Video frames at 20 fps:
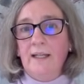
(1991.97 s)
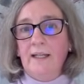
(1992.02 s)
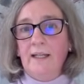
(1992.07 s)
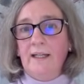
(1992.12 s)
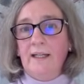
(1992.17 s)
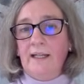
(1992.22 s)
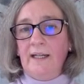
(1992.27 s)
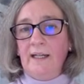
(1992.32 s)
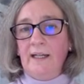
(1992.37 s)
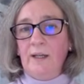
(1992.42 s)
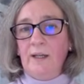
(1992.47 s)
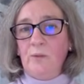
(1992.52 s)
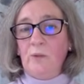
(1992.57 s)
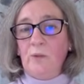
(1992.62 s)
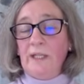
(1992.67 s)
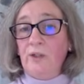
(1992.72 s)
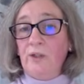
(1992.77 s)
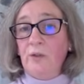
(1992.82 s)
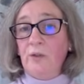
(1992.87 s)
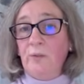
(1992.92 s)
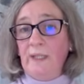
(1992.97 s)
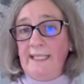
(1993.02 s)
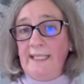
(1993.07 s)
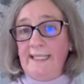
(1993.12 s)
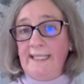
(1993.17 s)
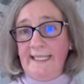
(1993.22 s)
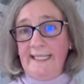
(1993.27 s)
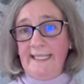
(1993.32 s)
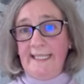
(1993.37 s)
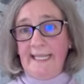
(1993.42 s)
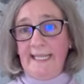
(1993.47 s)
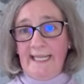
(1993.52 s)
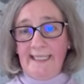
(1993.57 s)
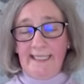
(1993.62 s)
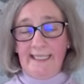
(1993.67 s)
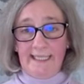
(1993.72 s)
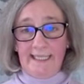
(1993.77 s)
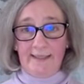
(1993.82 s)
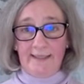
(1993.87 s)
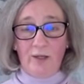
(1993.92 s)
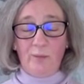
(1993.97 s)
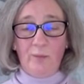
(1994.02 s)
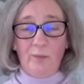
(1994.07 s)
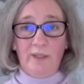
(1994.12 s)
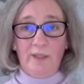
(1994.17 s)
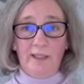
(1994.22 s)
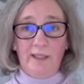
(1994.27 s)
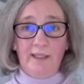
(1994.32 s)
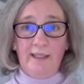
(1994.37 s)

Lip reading: What you will see then is some